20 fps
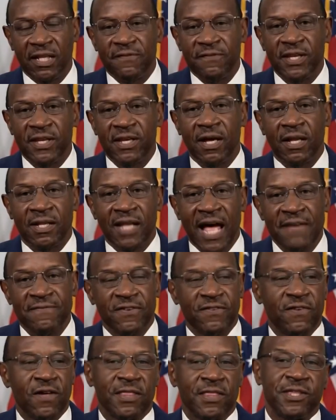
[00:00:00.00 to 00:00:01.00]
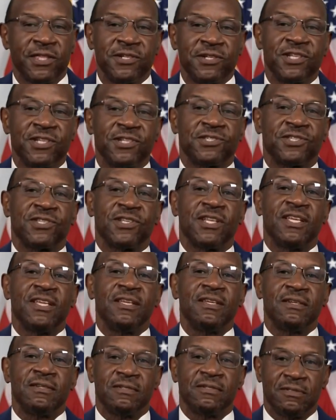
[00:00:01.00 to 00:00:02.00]
Living a life of
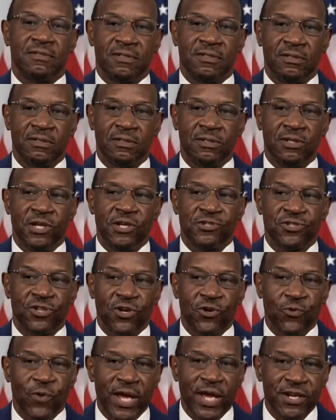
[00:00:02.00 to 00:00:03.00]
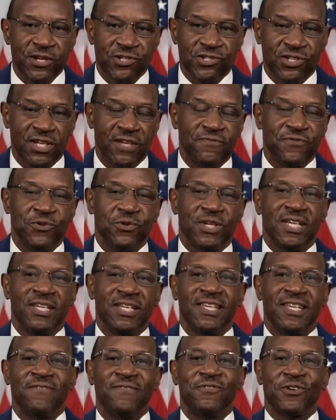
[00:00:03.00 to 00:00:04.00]
authenticity is the greatest gift you
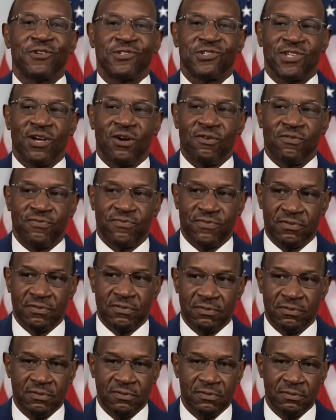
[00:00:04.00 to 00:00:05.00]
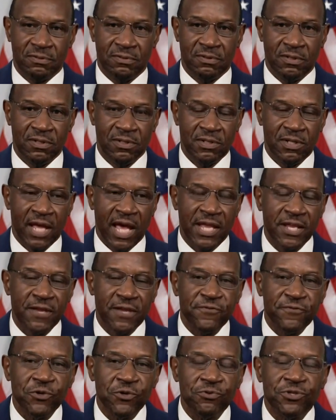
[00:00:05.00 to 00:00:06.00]
can give yourself. And
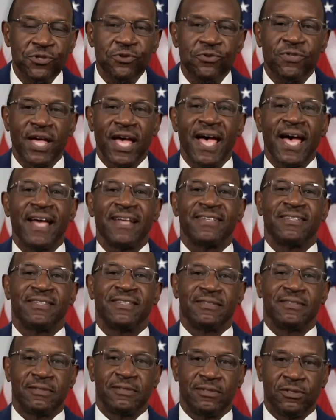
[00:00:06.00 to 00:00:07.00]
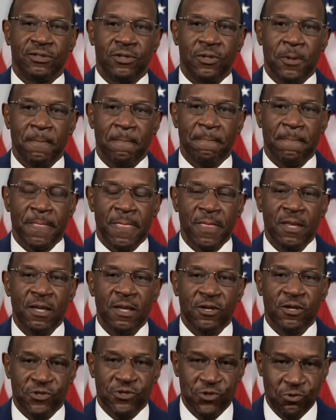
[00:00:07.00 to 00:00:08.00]
if you do that,
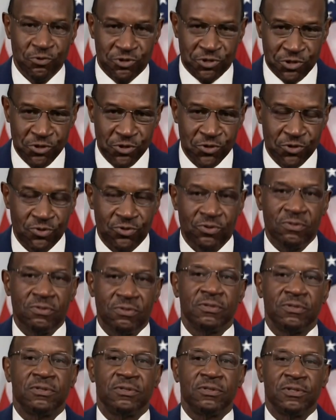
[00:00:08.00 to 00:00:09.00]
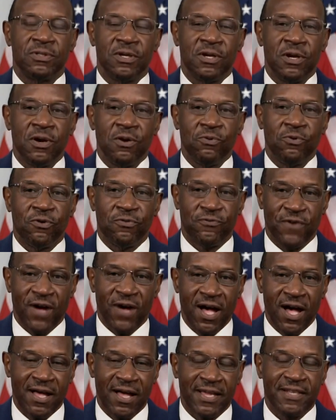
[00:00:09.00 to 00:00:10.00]
you too will
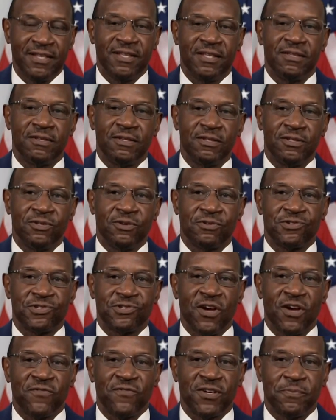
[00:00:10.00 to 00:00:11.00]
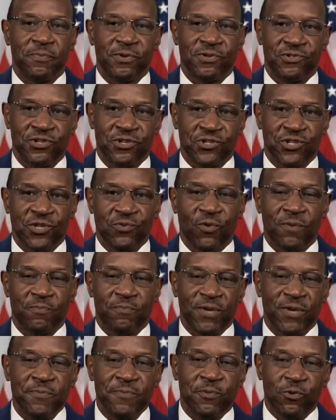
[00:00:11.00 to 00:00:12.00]
find yourself in a position where
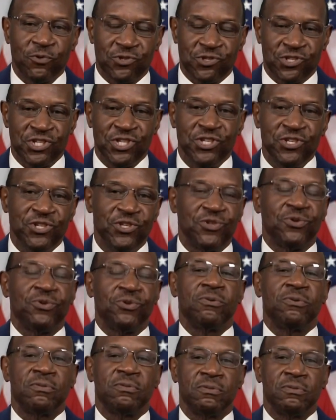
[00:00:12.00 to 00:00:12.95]
people see you.